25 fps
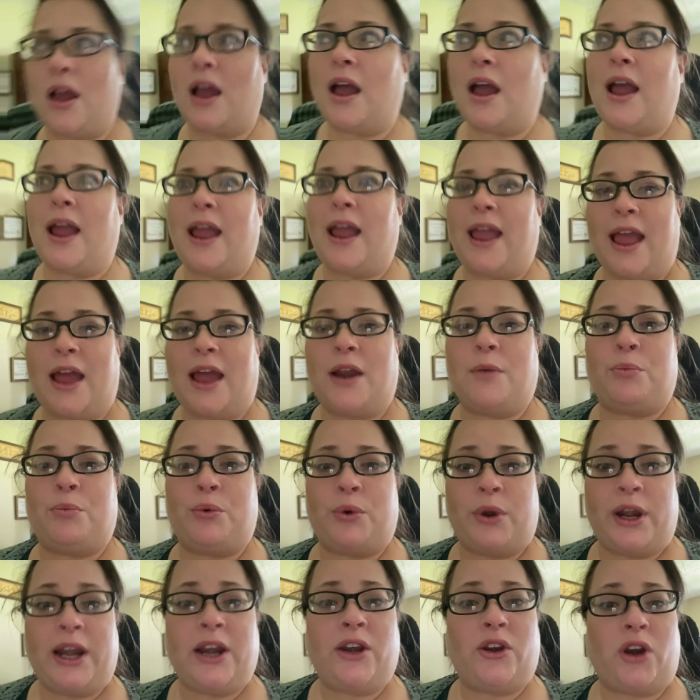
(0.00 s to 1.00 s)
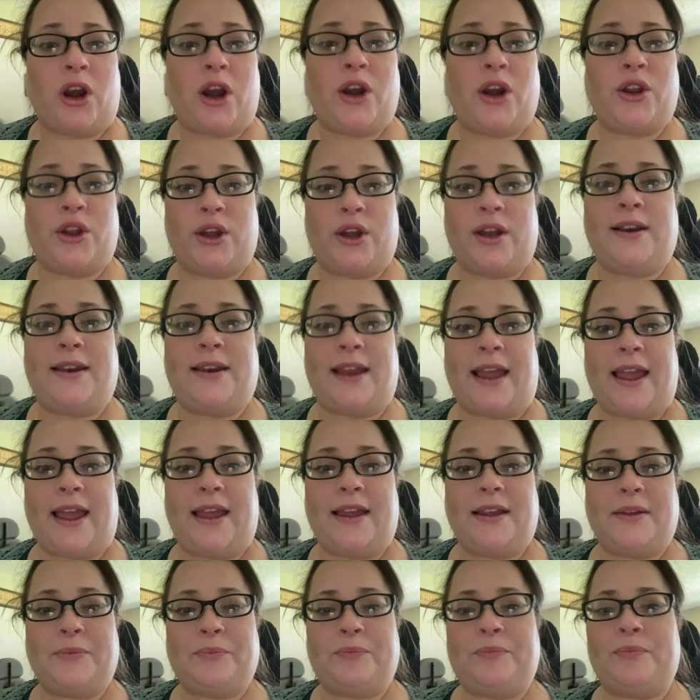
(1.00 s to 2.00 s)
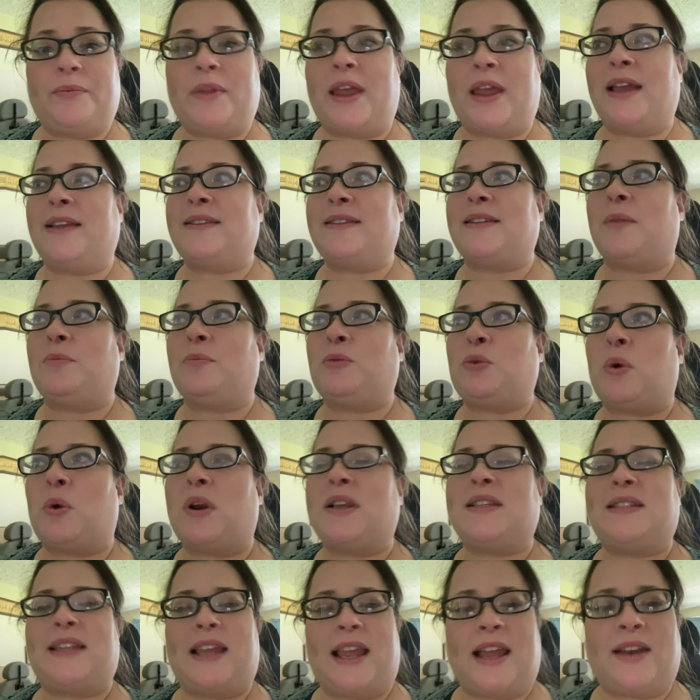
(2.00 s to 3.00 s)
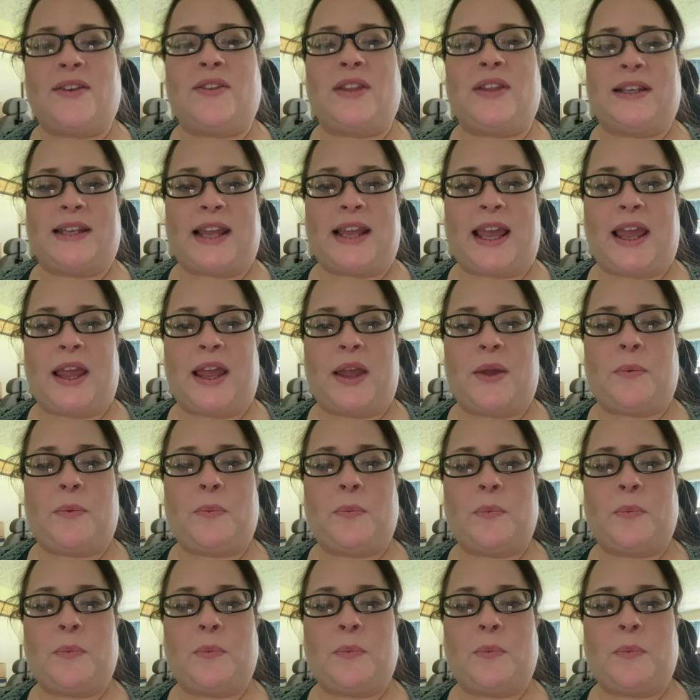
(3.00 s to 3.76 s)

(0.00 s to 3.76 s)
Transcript: I had a pretty darn good day. Except towards the end of the day,